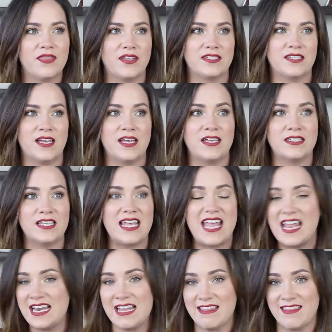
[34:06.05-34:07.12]
that says
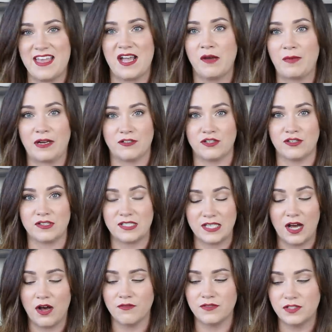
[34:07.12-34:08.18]
anything about
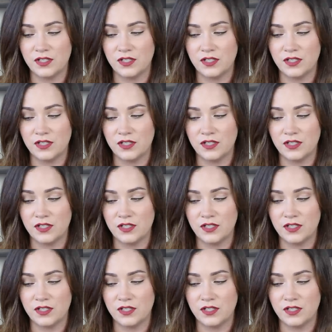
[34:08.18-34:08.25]
yourself.